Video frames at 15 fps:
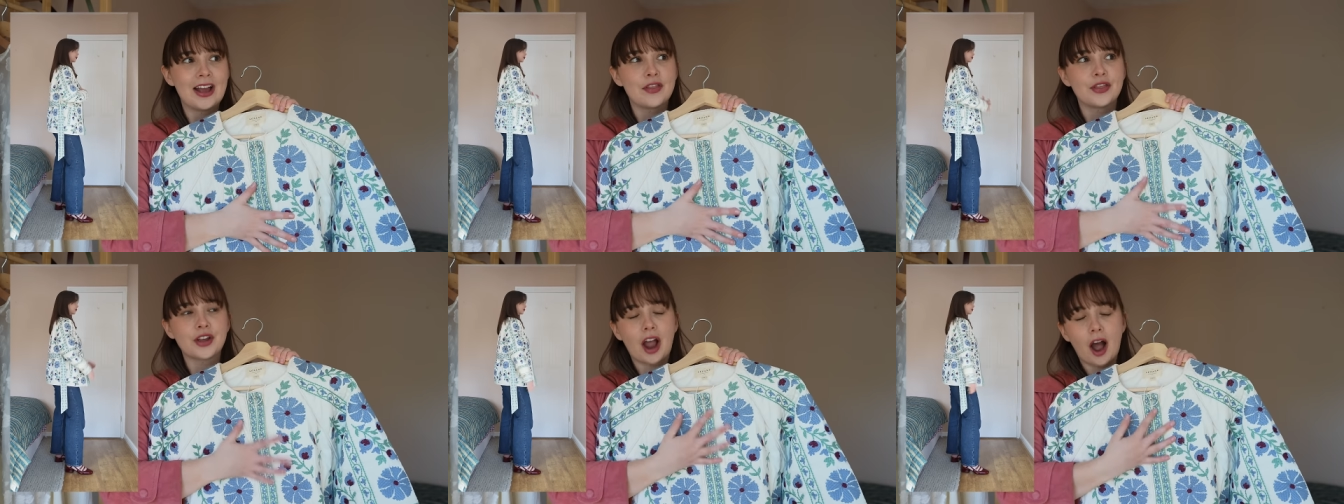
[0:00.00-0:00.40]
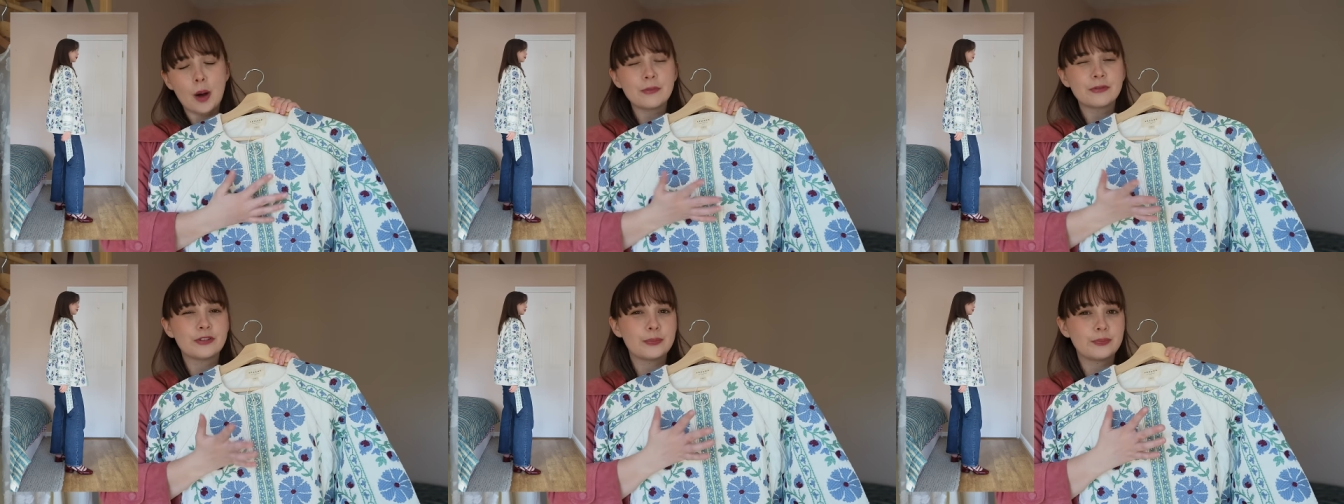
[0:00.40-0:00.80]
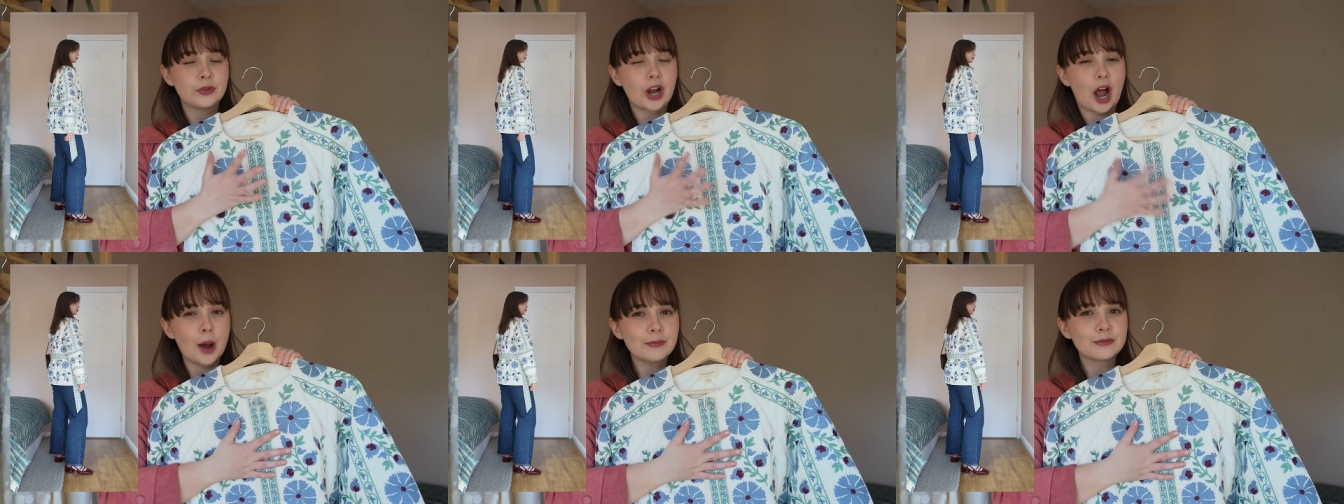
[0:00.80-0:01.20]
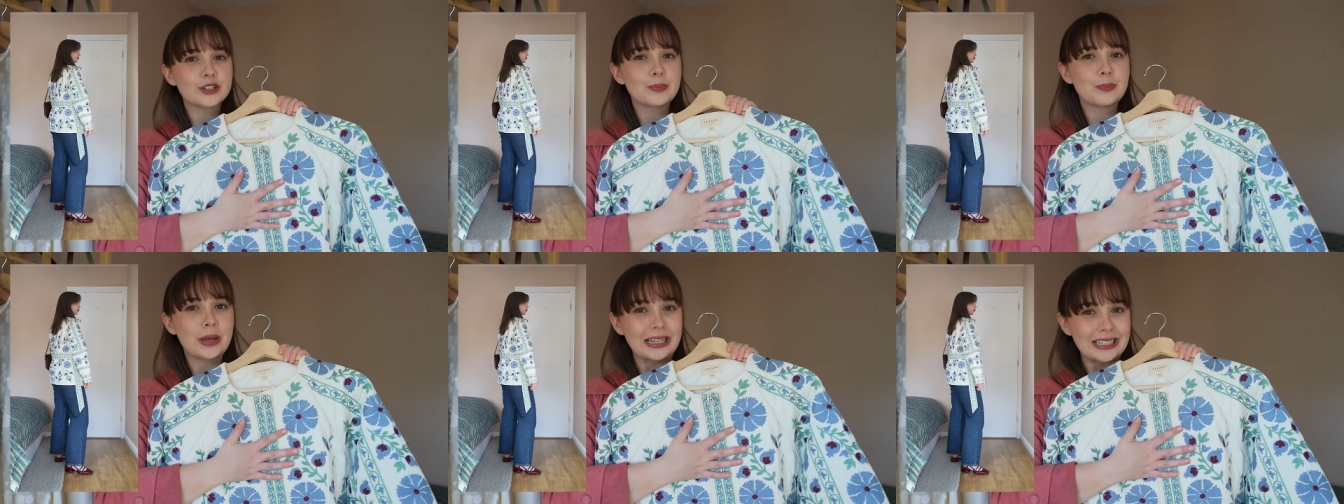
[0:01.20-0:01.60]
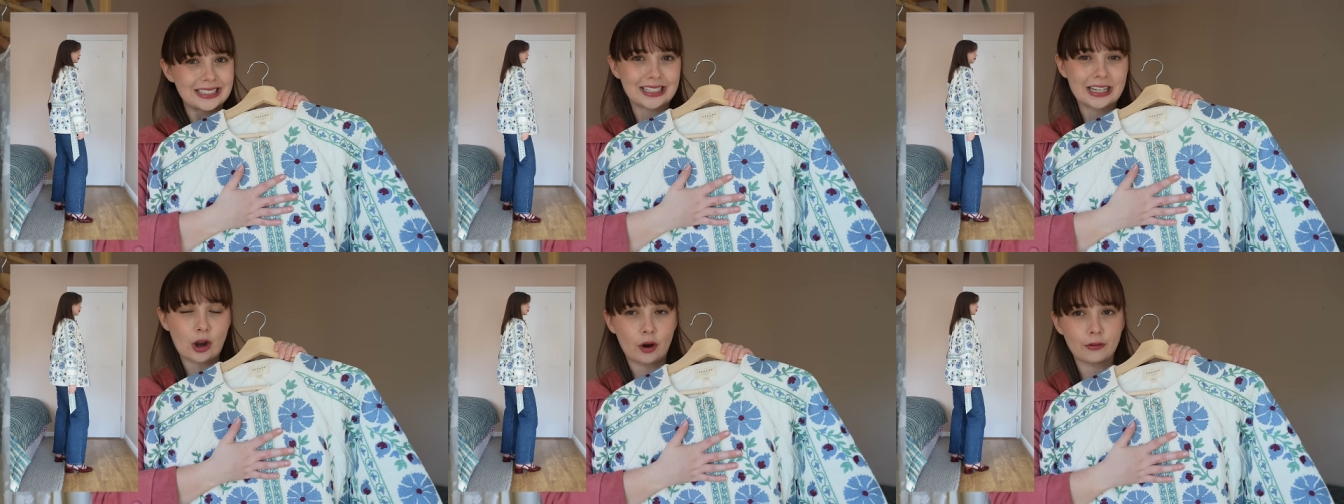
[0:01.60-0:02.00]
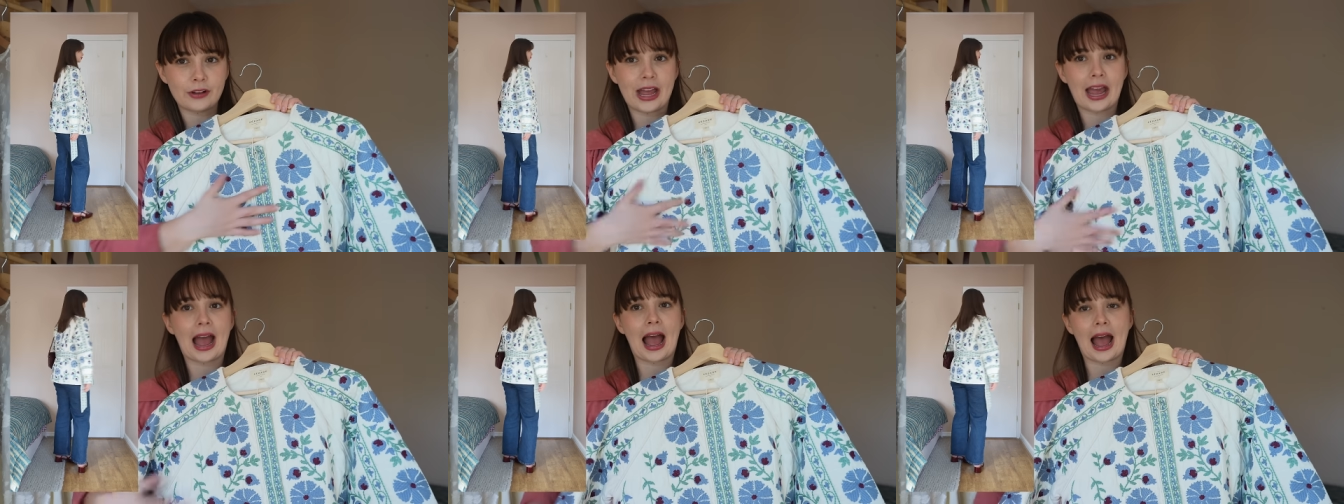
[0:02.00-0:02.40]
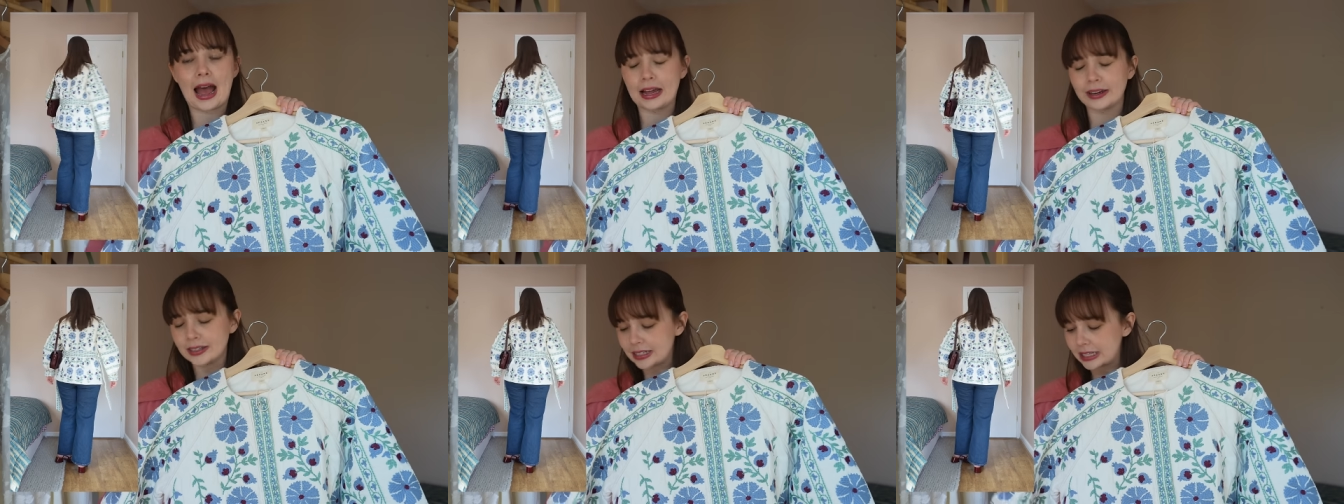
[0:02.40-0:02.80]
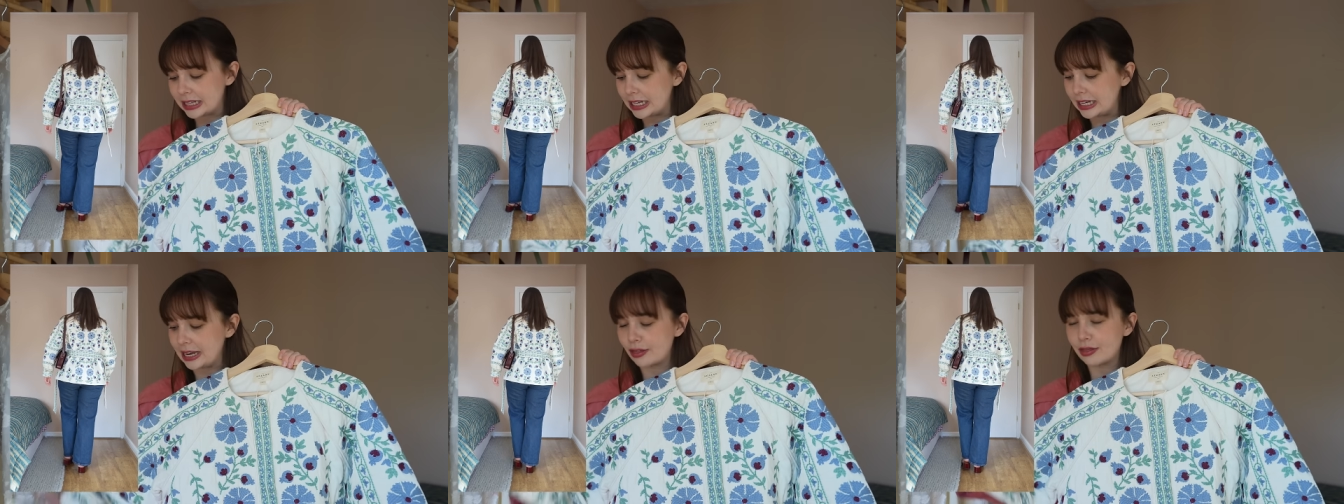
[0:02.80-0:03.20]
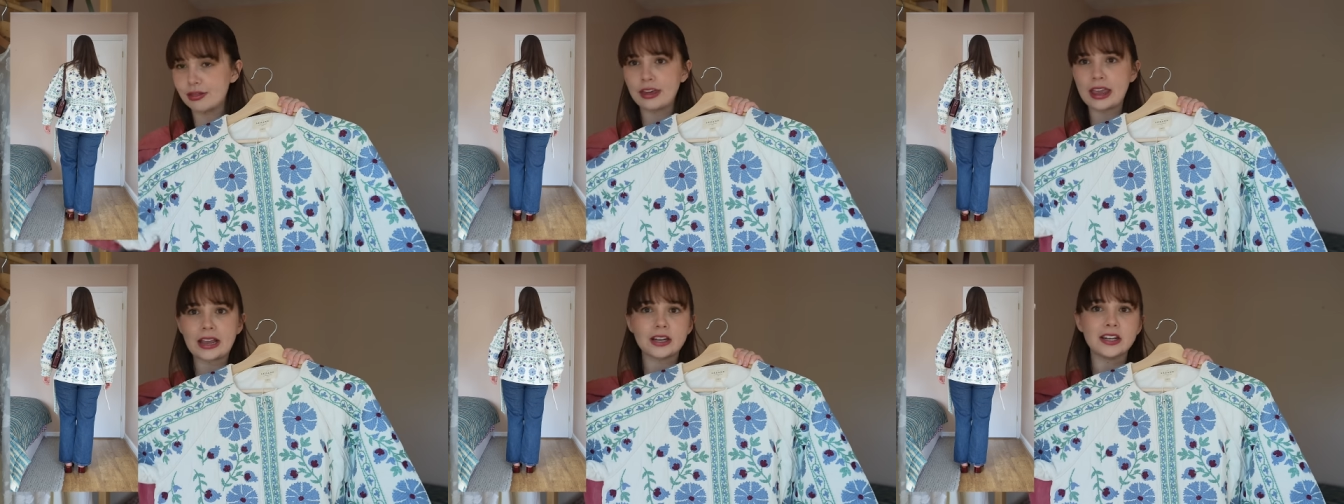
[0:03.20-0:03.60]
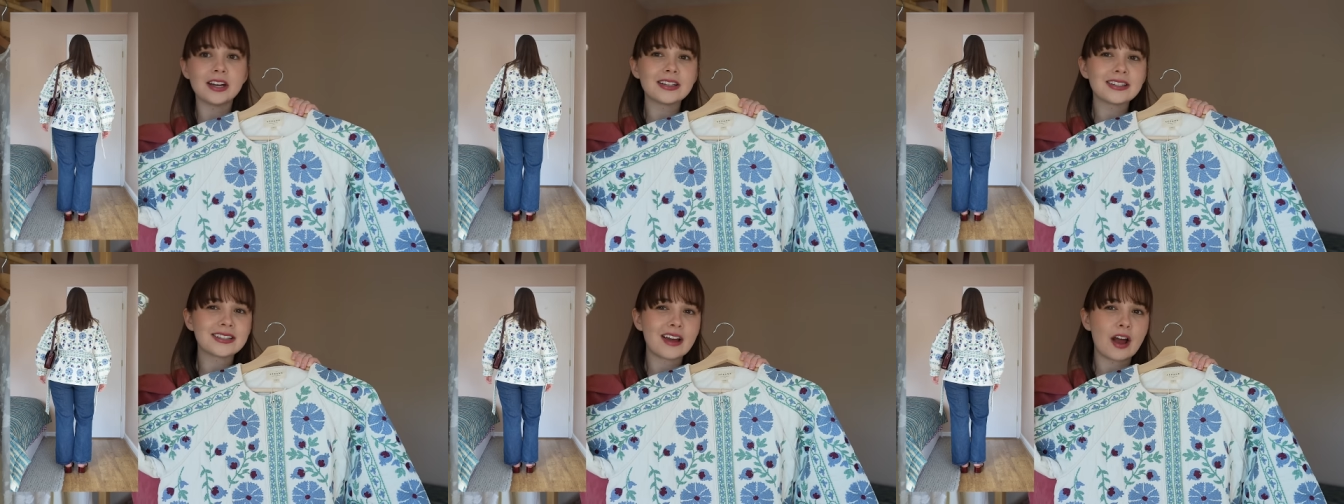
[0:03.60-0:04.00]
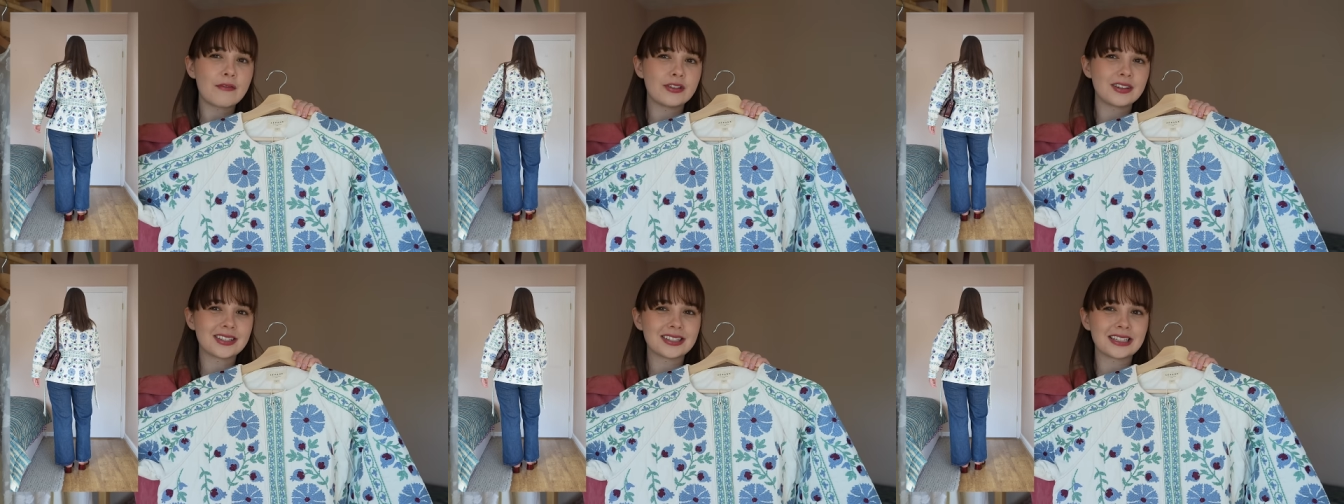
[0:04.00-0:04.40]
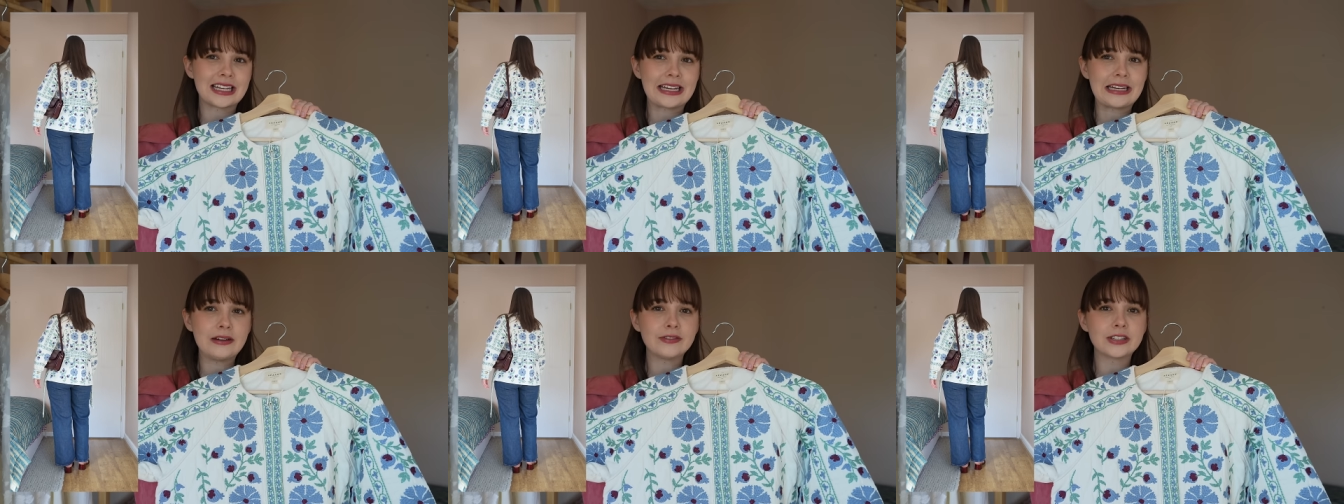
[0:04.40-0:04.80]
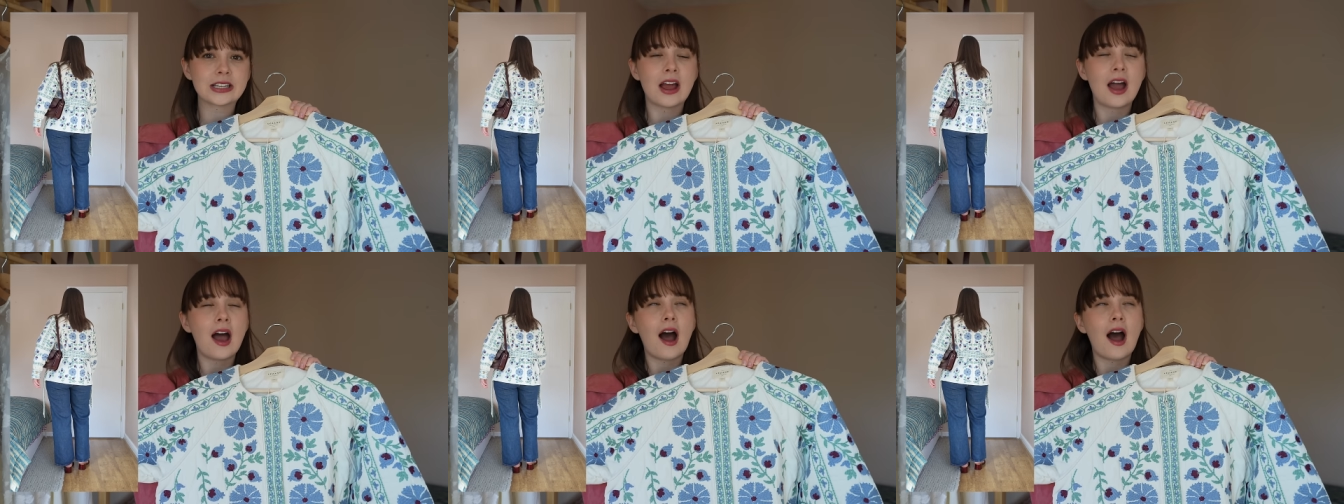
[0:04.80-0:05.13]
the comfort comfortability of it and the thickness of the sleeves.